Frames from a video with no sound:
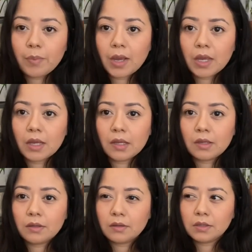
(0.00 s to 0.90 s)
by
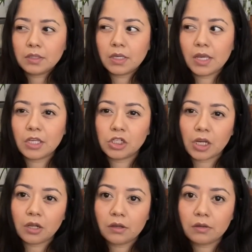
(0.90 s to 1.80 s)

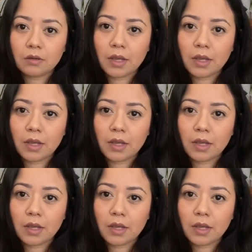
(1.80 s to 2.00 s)
DHL,